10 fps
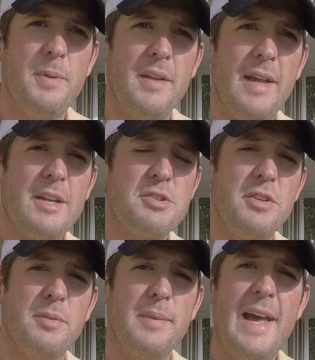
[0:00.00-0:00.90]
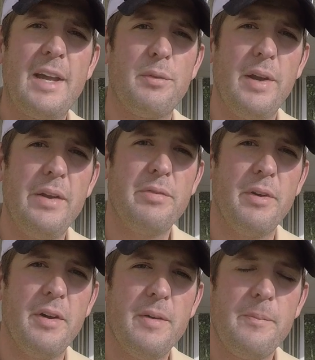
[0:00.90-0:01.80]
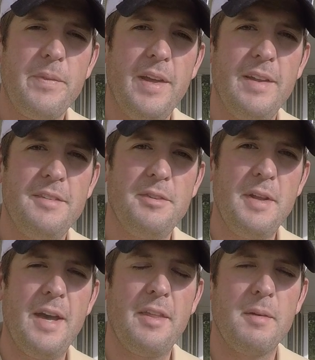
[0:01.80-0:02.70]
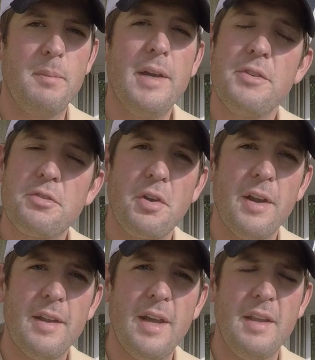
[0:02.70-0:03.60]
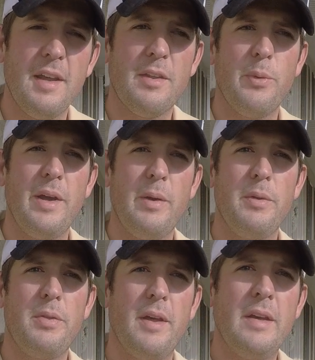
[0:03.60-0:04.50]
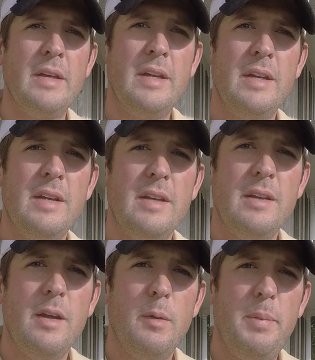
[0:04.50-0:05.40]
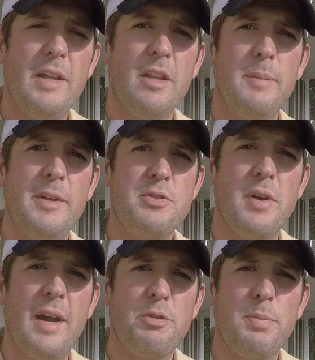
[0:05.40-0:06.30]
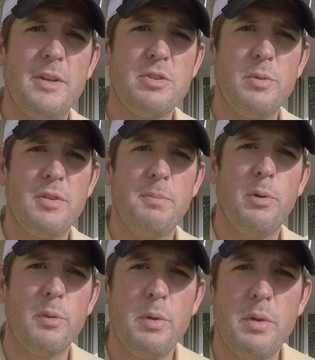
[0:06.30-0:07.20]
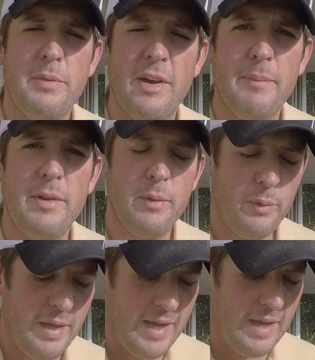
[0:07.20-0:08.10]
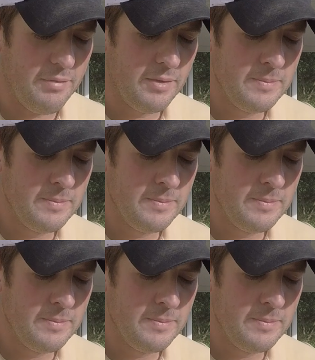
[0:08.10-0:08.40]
been actually some lack of rainfall, and so now the complaints are starting to head the other way with being a little bit dry, especially with the poor root development that we have.